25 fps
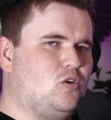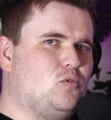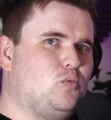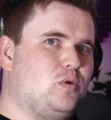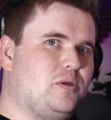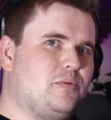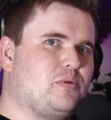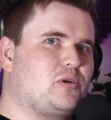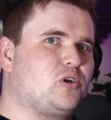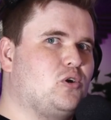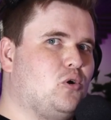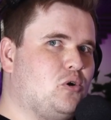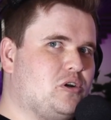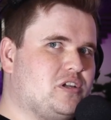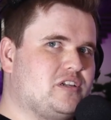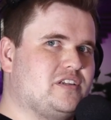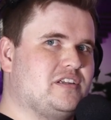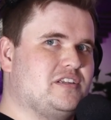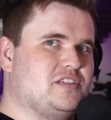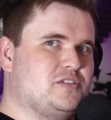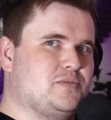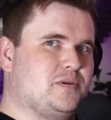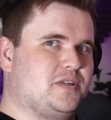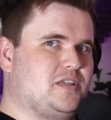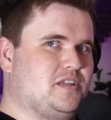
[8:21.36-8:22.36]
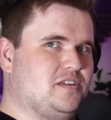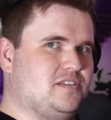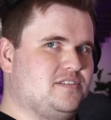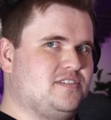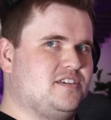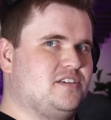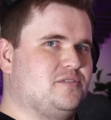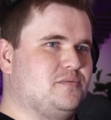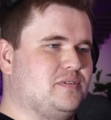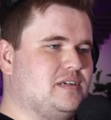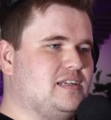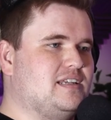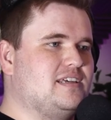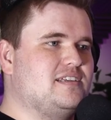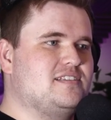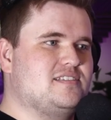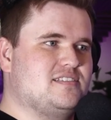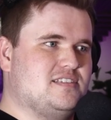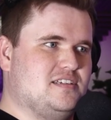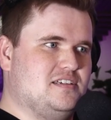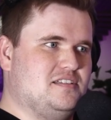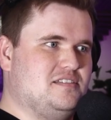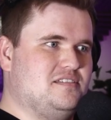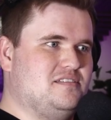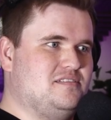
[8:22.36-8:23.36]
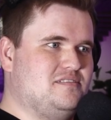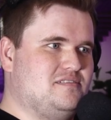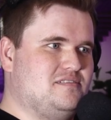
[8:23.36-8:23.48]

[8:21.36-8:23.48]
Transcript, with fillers: Well, we recorded it in 2019 and released it